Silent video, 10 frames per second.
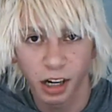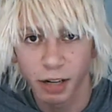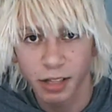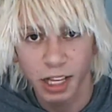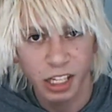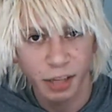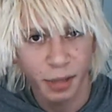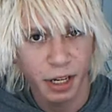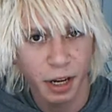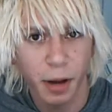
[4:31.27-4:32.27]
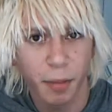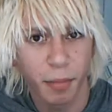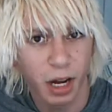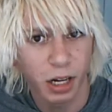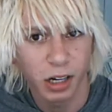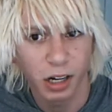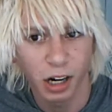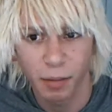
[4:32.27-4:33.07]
He was asking me about my car.